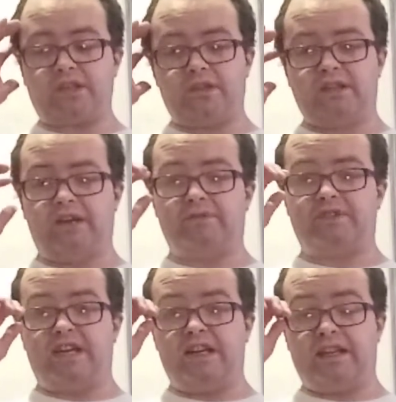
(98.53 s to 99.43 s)
that was
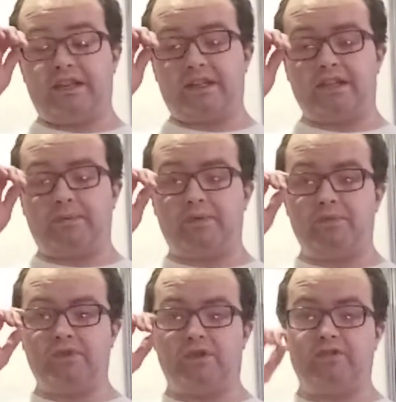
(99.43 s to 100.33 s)
that. That kind of put
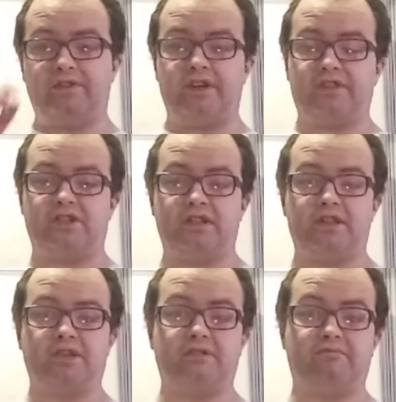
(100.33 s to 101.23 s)
me off
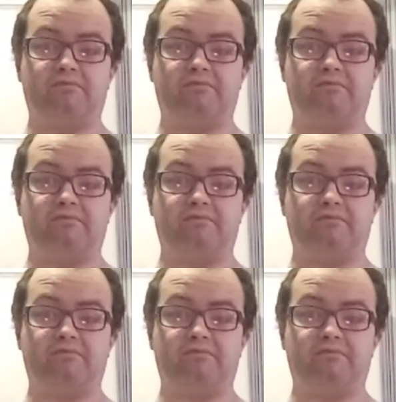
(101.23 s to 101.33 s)
actually